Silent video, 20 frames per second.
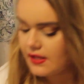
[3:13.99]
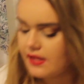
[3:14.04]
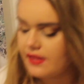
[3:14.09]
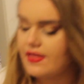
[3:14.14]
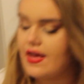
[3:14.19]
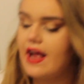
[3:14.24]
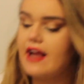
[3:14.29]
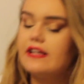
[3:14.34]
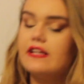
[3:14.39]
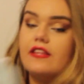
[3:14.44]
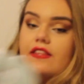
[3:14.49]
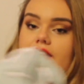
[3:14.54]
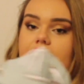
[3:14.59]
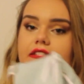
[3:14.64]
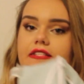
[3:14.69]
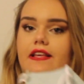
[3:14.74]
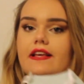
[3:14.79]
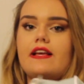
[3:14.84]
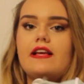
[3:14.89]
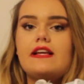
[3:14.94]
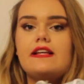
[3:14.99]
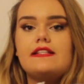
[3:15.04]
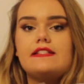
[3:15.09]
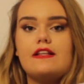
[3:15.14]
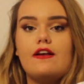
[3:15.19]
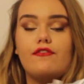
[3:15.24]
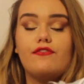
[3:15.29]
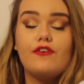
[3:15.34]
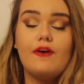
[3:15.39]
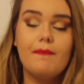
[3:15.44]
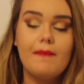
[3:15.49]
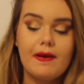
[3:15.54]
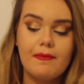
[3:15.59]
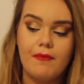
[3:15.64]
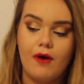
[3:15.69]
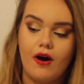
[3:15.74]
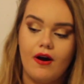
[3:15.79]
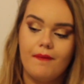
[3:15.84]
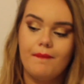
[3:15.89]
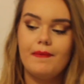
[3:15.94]
Then this is from my
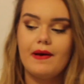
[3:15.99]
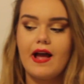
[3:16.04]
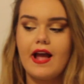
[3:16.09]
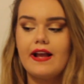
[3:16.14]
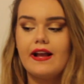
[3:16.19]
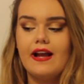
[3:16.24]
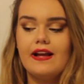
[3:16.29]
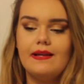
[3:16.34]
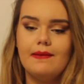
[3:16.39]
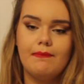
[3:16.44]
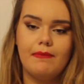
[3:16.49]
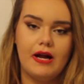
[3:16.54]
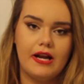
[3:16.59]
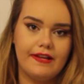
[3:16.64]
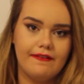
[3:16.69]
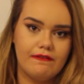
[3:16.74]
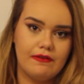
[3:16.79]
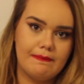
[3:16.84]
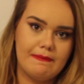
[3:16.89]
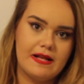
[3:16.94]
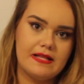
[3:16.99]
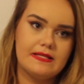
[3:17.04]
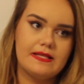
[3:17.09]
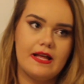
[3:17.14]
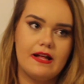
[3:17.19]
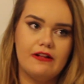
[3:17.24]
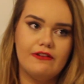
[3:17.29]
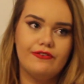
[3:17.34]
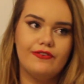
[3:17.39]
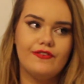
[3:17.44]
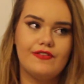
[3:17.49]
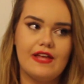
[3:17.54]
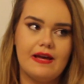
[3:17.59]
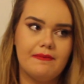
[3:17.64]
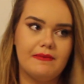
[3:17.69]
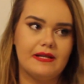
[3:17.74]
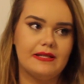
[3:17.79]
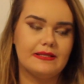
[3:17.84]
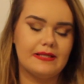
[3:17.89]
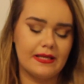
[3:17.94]
mom, but I kind of bought it for myself, if that
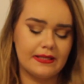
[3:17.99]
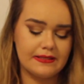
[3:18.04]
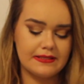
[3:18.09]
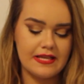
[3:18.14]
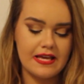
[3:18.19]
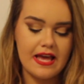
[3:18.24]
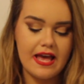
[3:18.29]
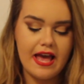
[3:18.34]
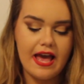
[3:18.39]
makes sense.